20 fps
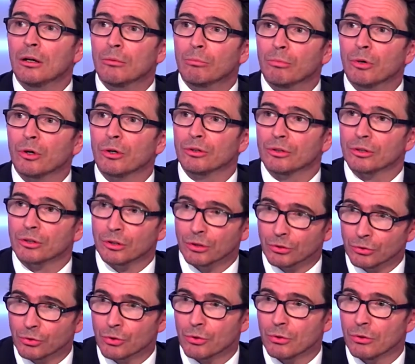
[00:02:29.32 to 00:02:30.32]
border
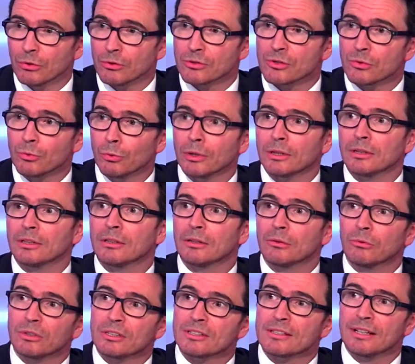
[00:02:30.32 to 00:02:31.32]
controls when,
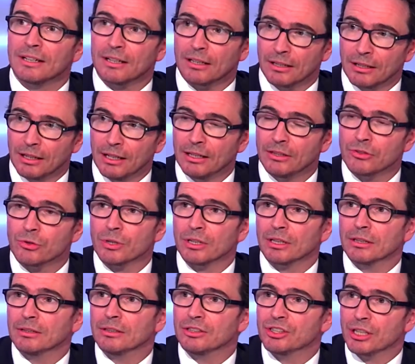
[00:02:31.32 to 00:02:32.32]
once they are entering
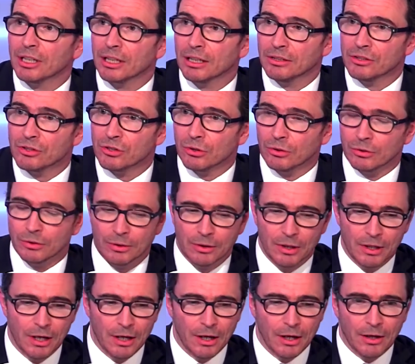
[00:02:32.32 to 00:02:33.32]
the Schengen zone.
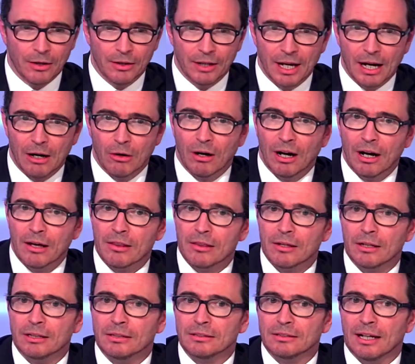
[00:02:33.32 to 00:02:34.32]
Now, I
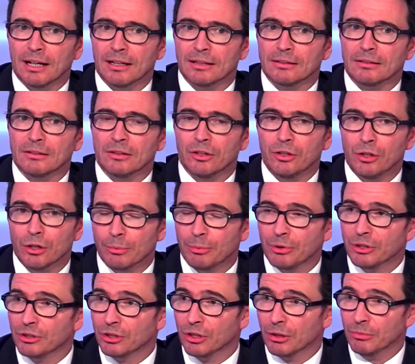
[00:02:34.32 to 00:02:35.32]
think that the
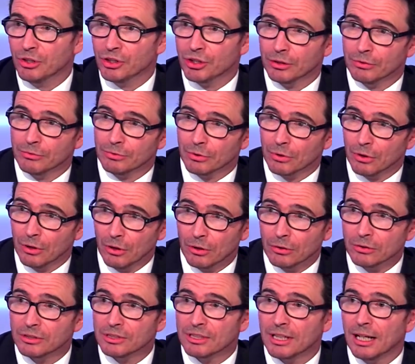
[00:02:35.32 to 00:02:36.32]
European Commission for a long
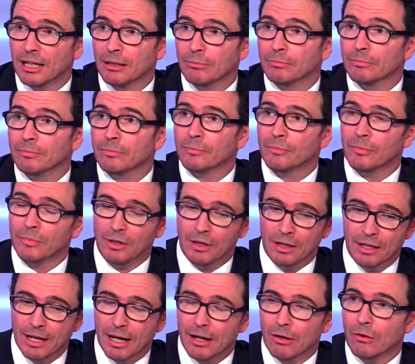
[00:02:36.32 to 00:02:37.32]
time
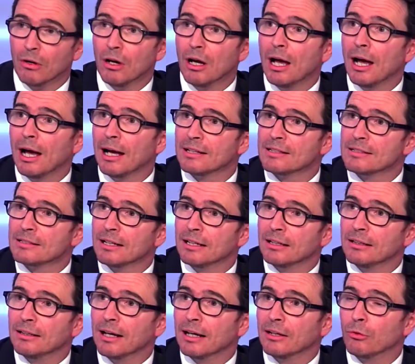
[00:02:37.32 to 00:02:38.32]
now has
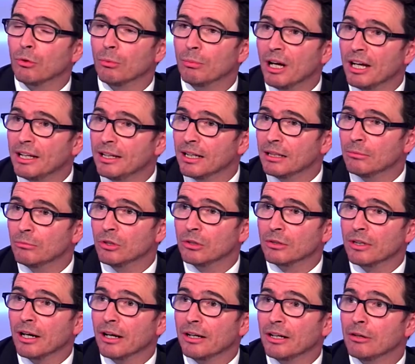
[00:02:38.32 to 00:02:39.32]
said that Romania and
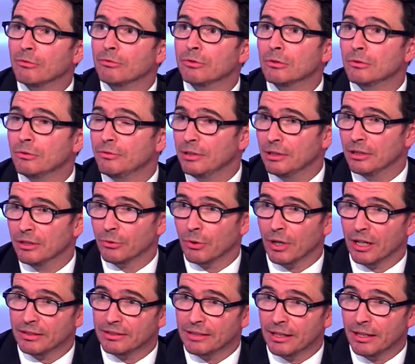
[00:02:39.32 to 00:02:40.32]
Bulgaria fulfill the
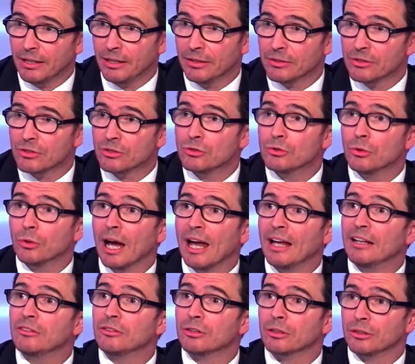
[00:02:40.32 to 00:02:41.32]
criterions to
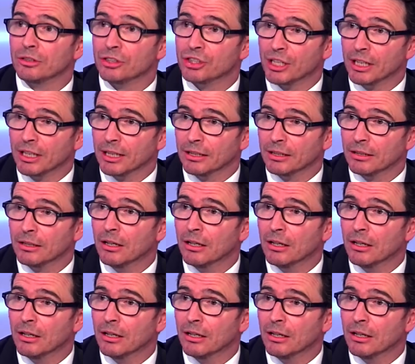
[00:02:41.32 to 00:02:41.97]
enter the Schengen